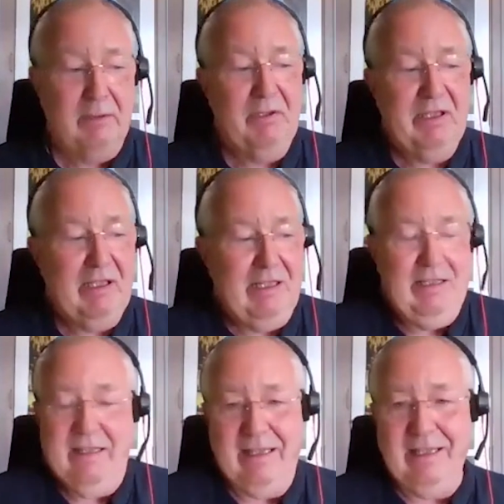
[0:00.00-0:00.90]
I mean,
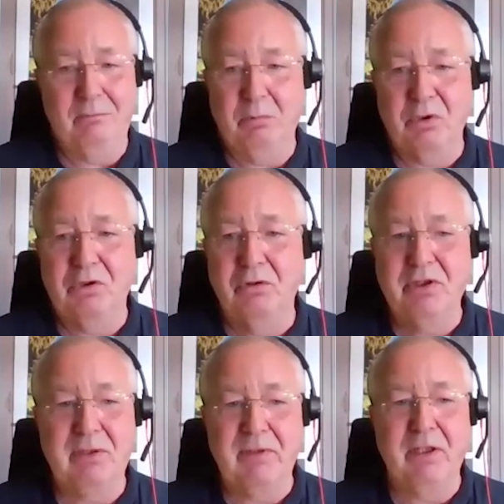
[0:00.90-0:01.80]
in the end, what
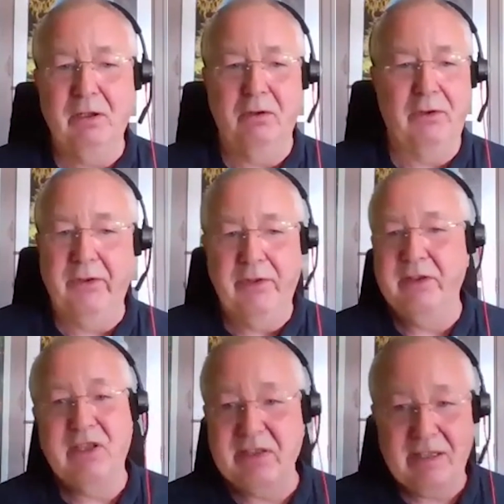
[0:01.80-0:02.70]
choice have you got other
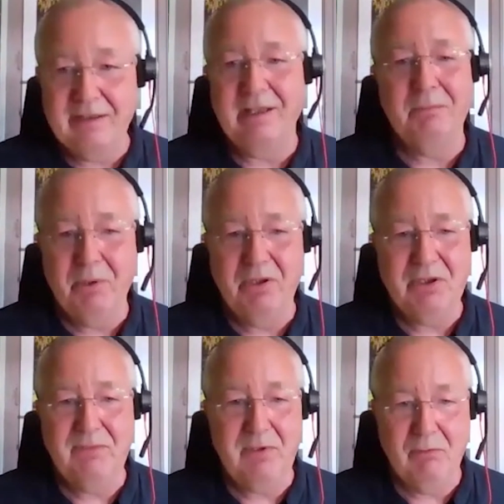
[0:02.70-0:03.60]
than to send that part
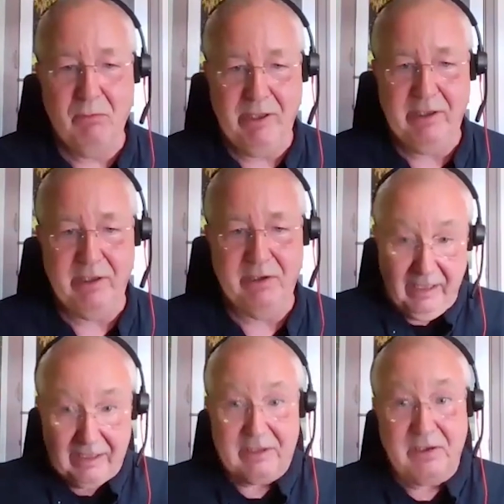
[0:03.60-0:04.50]
of you away?
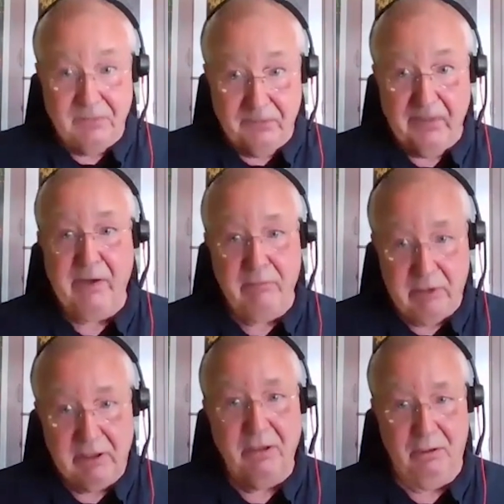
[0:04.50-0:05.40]
That's
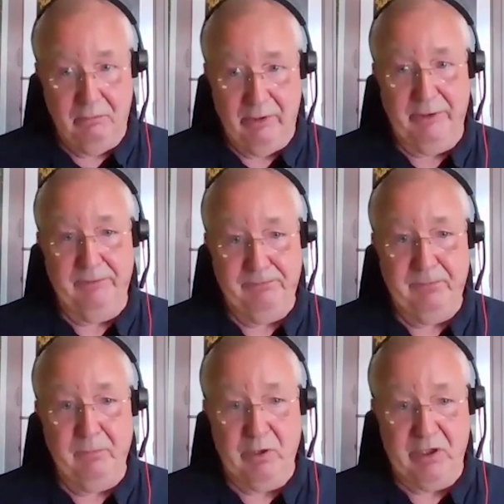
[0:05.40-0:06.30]
very common.
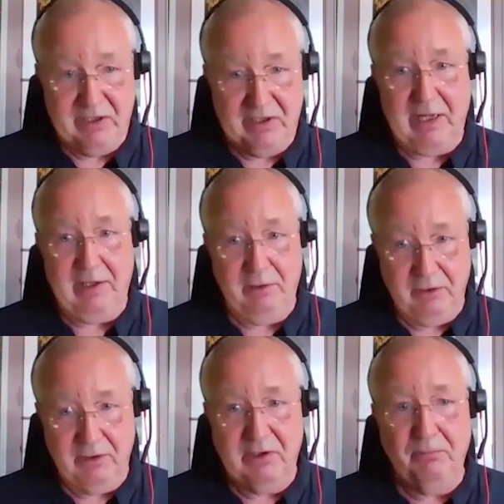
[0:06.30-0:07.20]
We
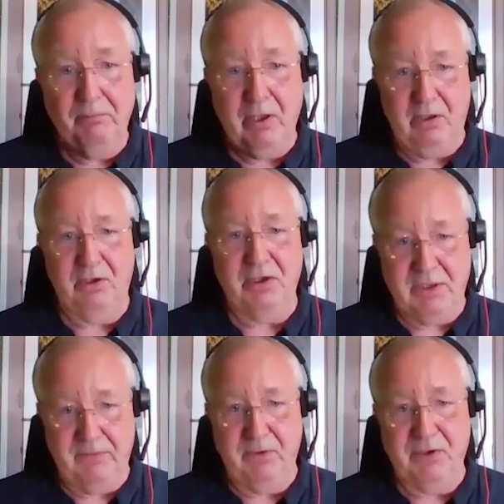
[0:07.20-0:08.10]
send
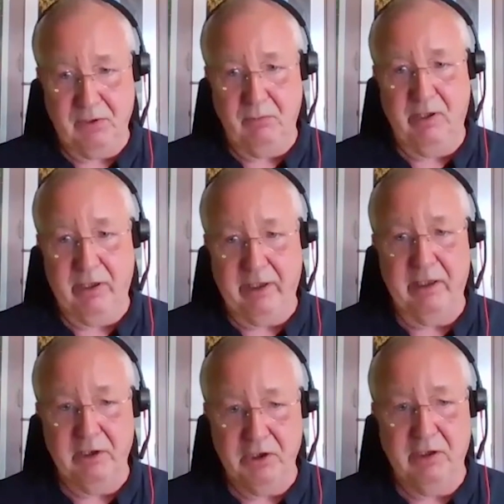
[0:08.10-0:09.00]
parts of us away
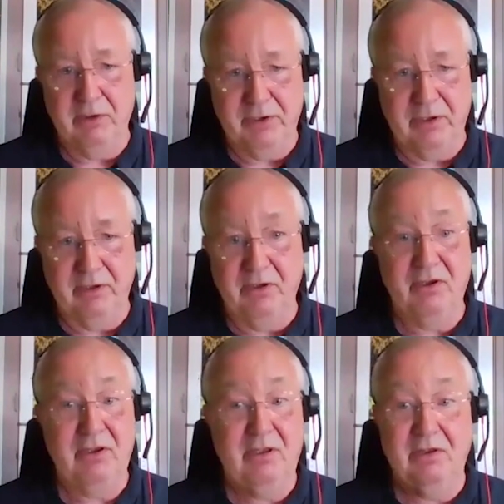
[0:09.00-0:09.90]
in childhood just